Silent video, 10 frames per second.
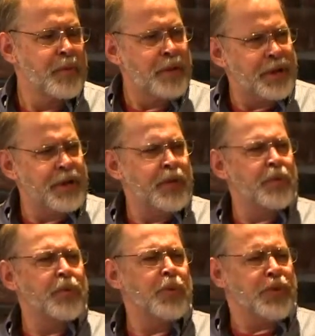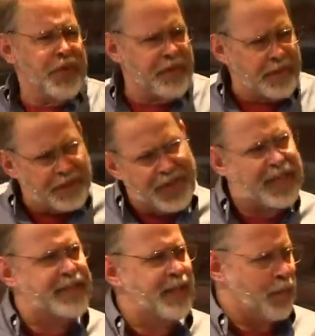But when we think of the
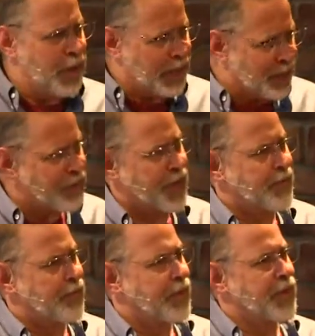days that we live in